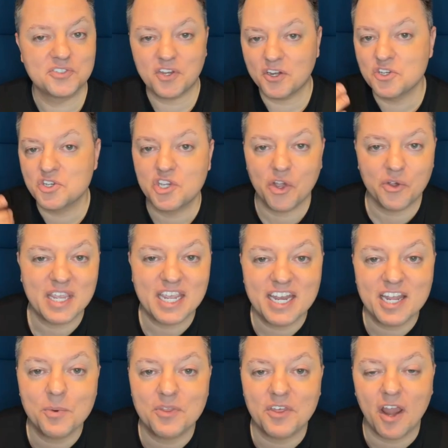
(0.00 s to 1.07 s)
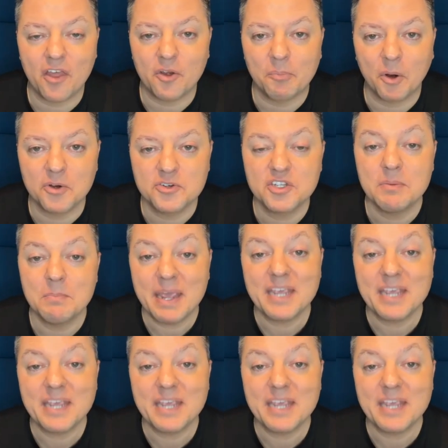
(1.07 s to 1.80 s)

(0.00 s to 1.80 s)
studies show eating with another person